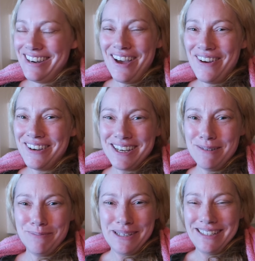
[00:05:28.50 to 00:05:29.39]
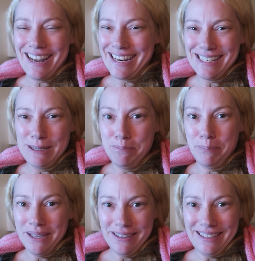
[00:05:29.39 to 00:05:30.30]
no, it couldn't be 90
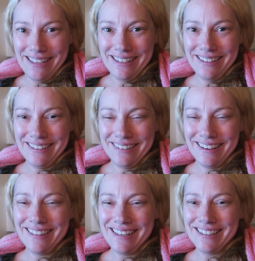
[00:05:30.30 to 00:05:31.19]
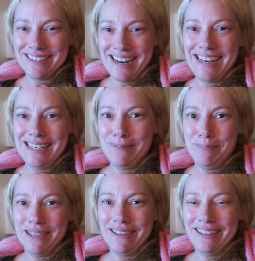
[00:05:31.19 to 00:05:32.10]
billion. I think it's 90
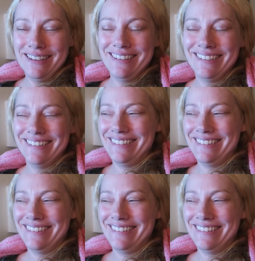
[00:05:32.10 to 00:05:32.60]
million.